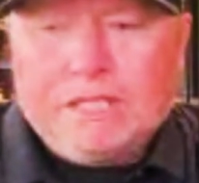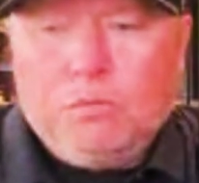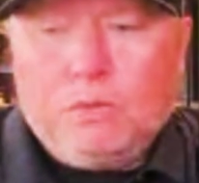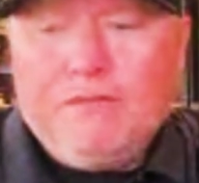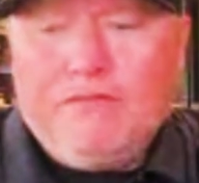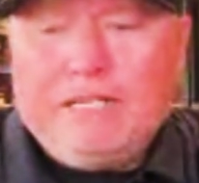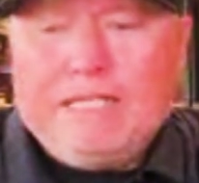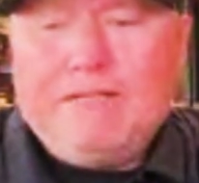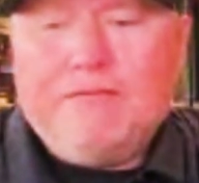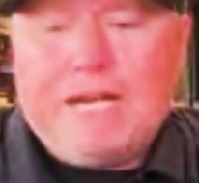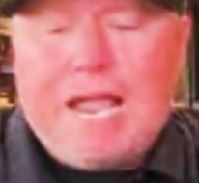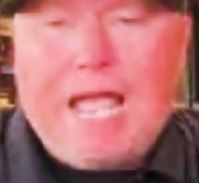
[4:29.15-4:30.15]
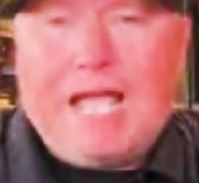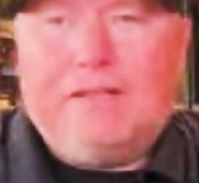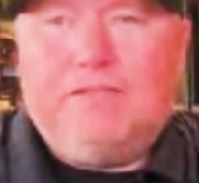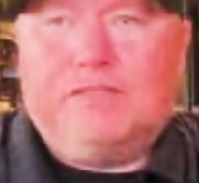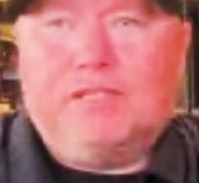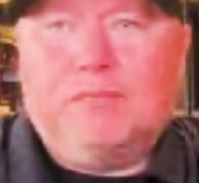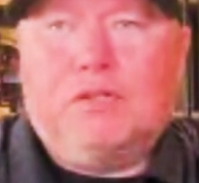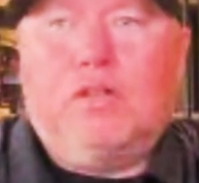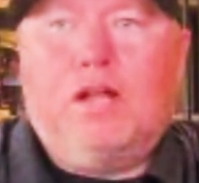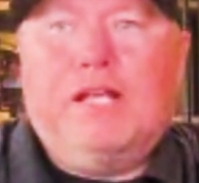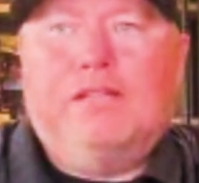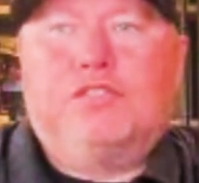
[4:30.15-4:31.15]
And we've even had some
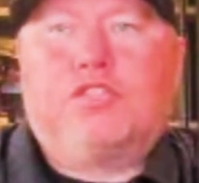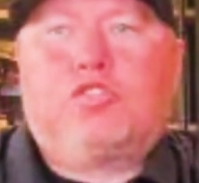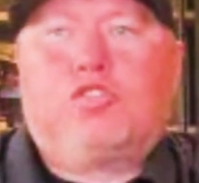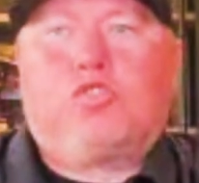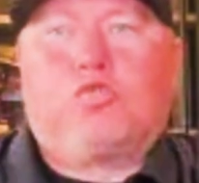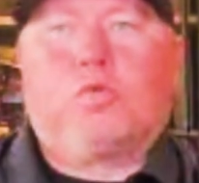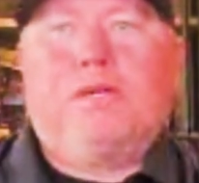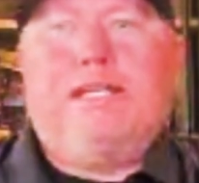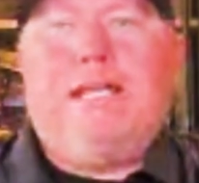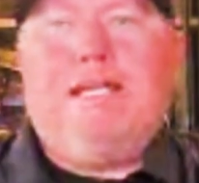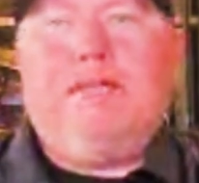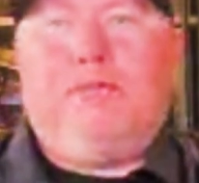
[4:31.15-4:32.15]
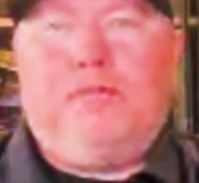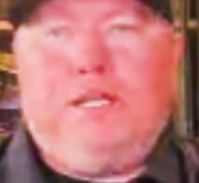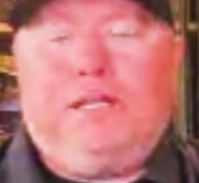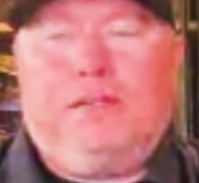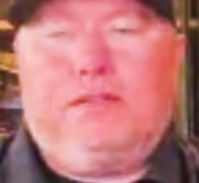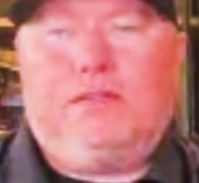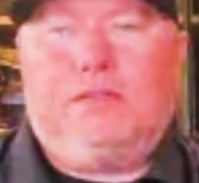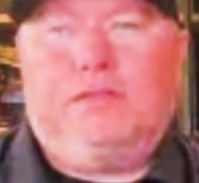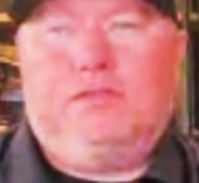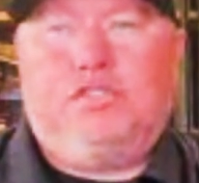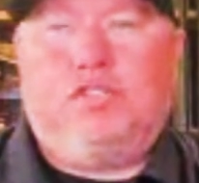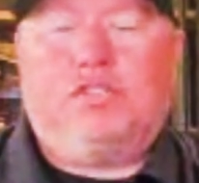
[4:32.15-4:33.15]
clients create things
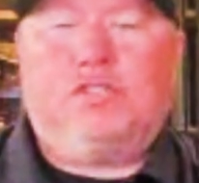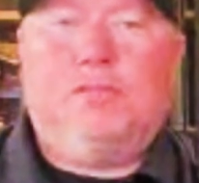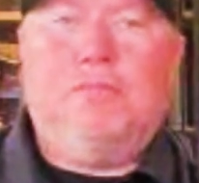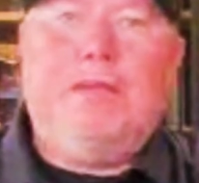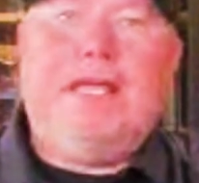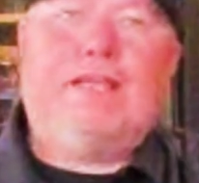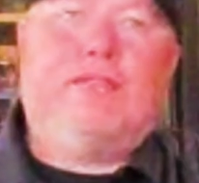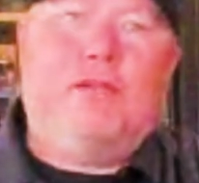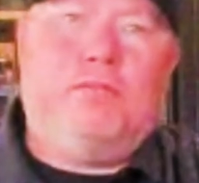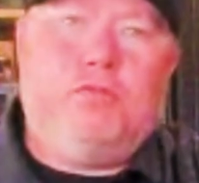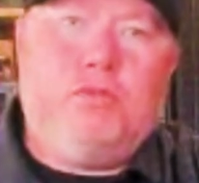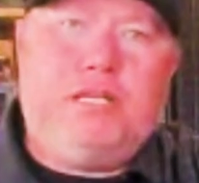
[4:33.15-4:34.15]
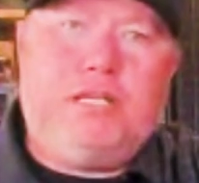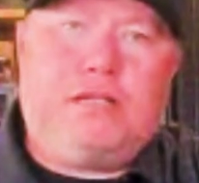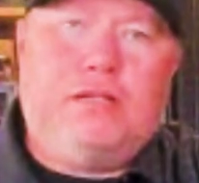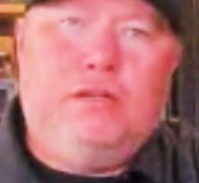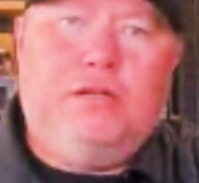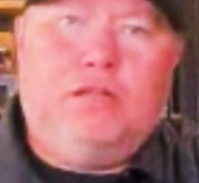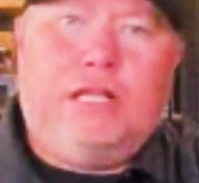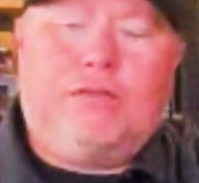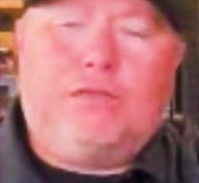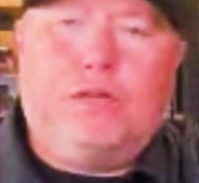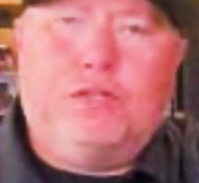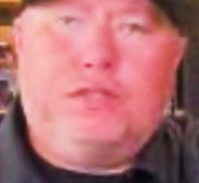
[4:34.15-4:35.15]
just to make them unique.
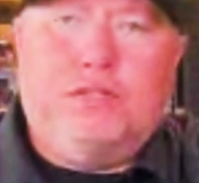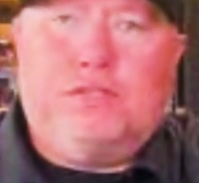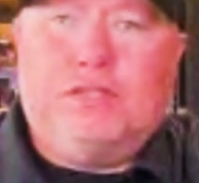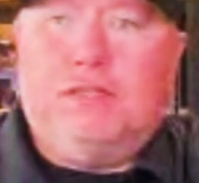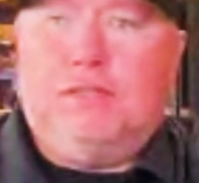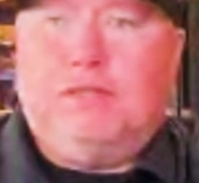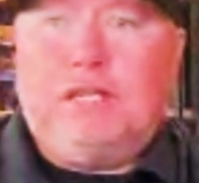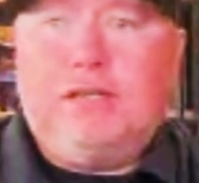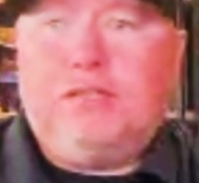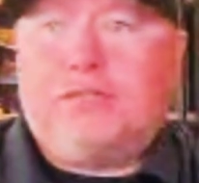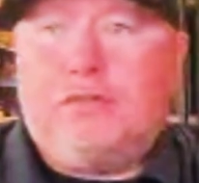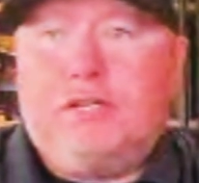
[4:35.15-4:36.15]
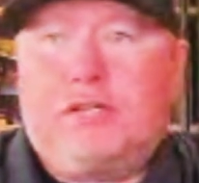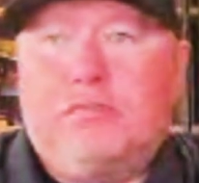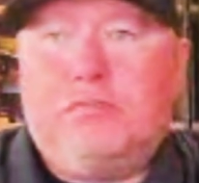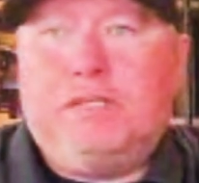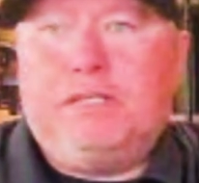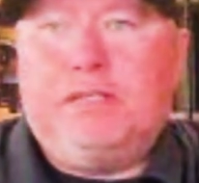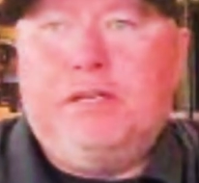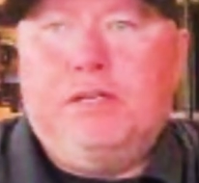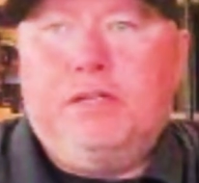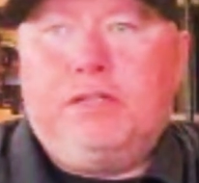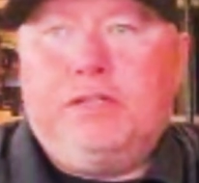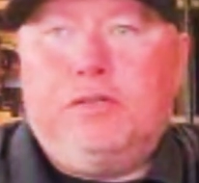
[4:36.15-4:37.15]
Like right. for instance, in dentistry, it could be,
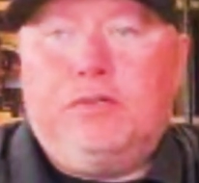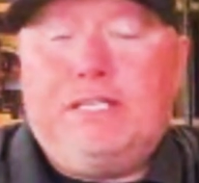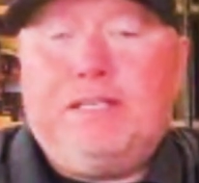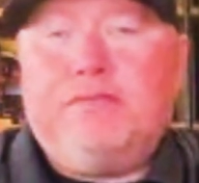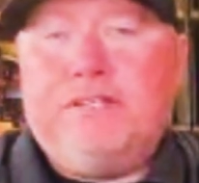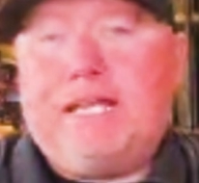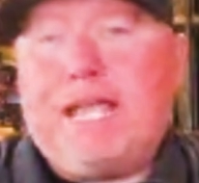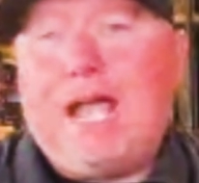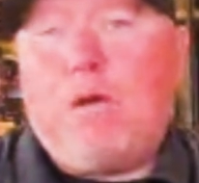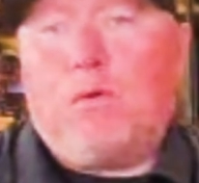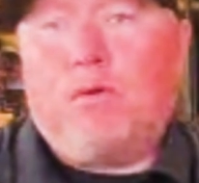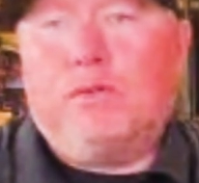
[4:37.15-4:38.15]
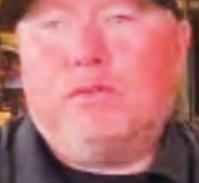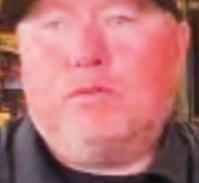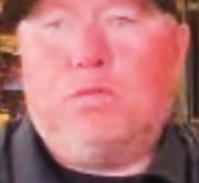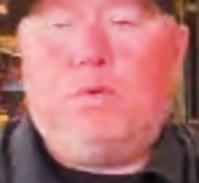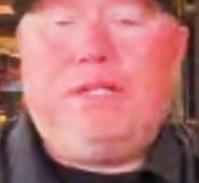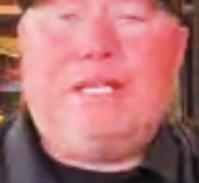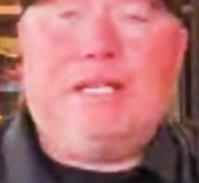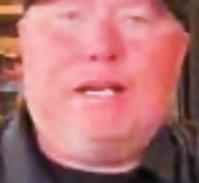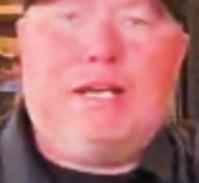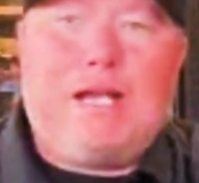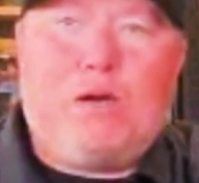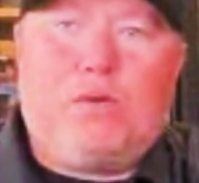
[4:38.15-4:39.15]
you know, evening hours,
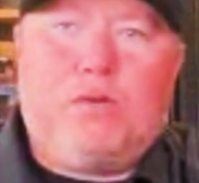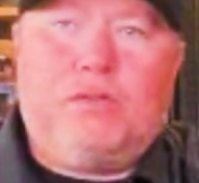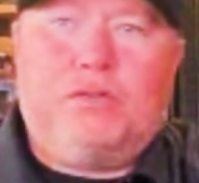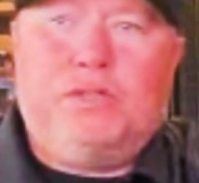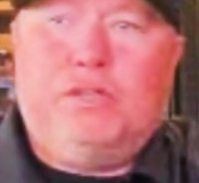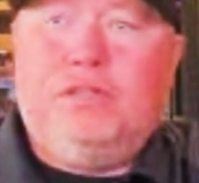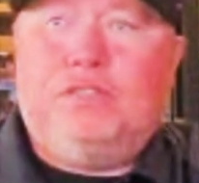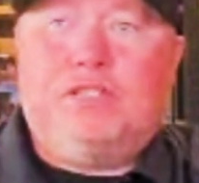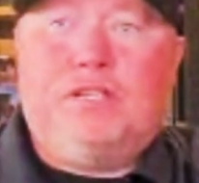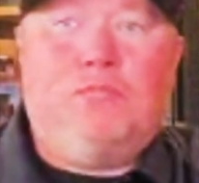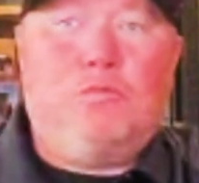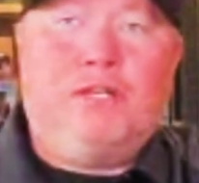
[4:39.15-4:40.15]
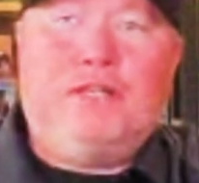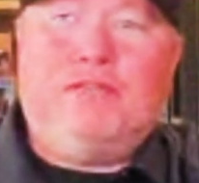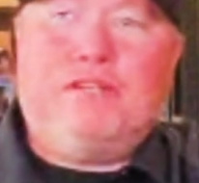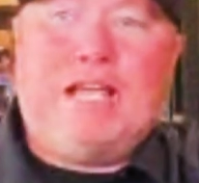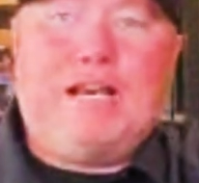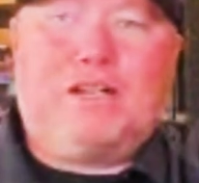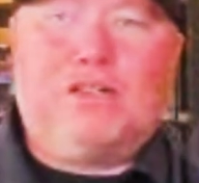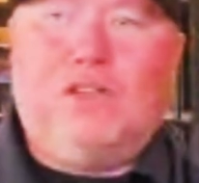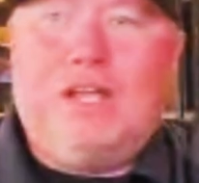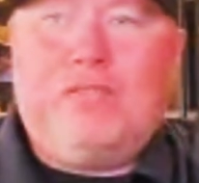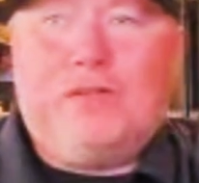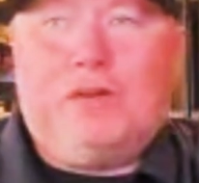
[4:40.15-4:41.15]
weekend mm. hours. Some we even had a
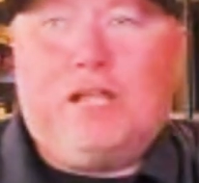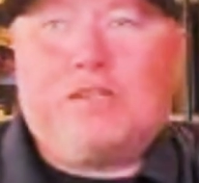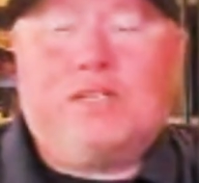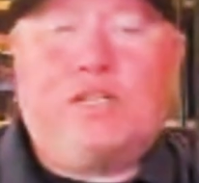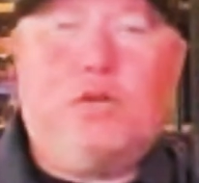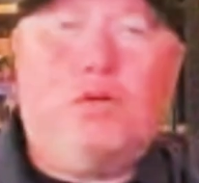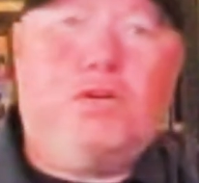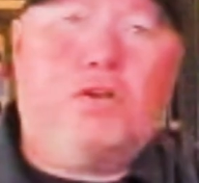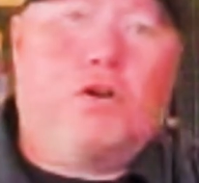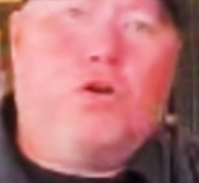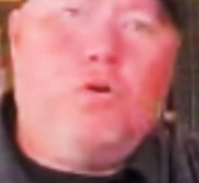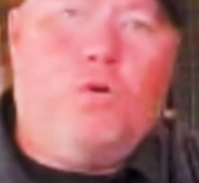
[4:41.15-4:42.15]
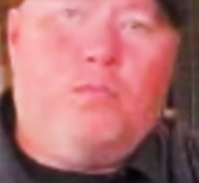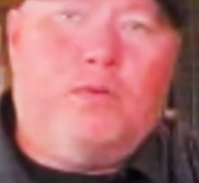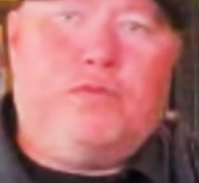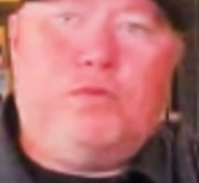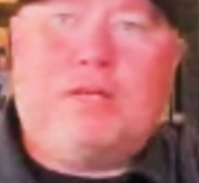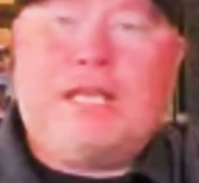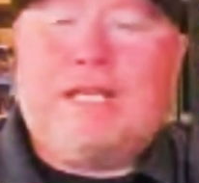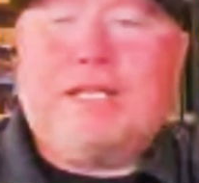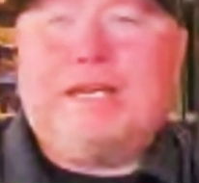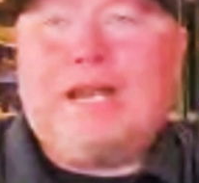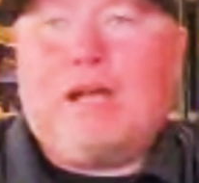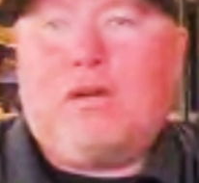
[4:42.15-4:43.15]
client that'll actually go to your home if you can't
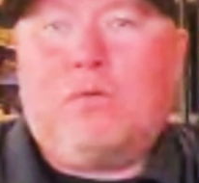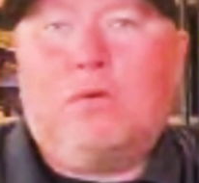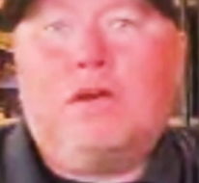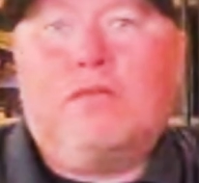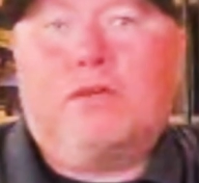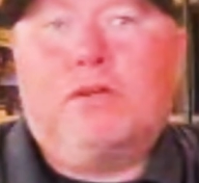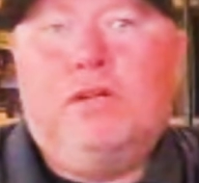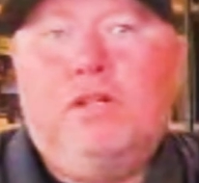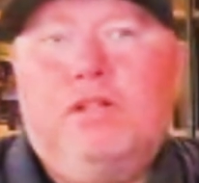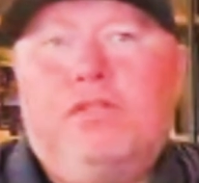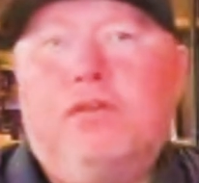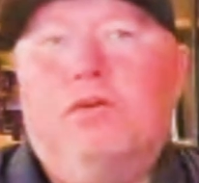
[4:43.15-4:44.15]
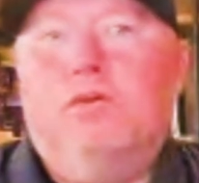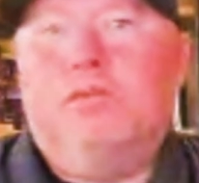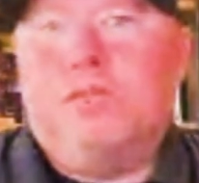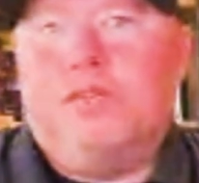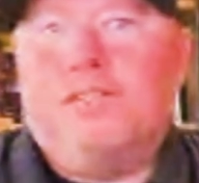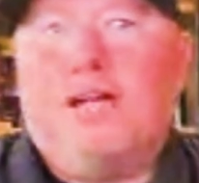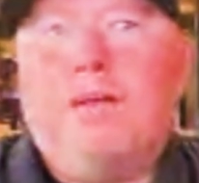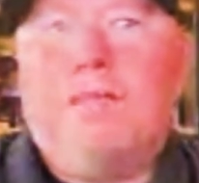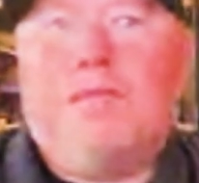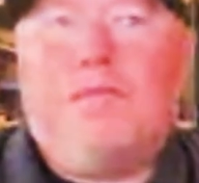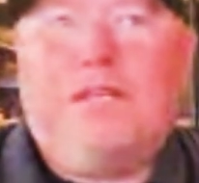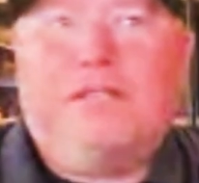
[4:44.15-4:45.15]
get out or whatever. Those are the type
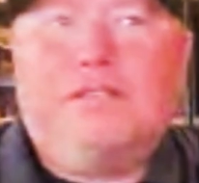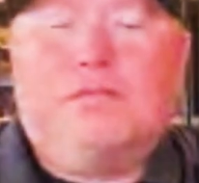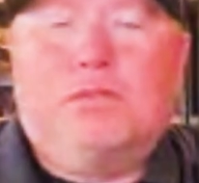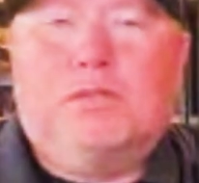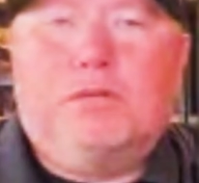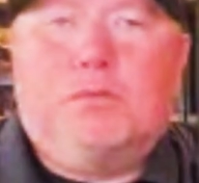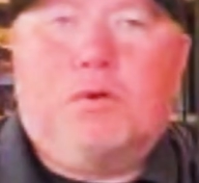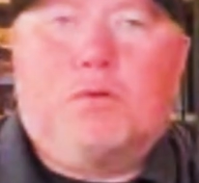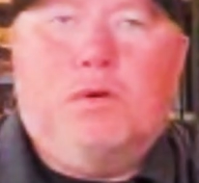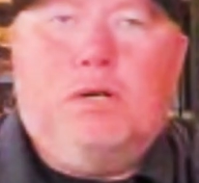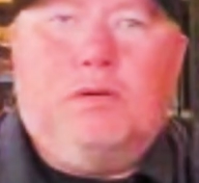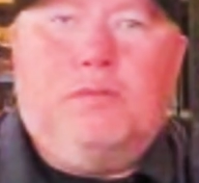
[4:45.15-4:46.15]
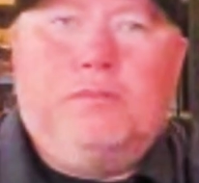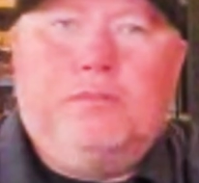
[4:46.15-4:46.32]
of things that really work well.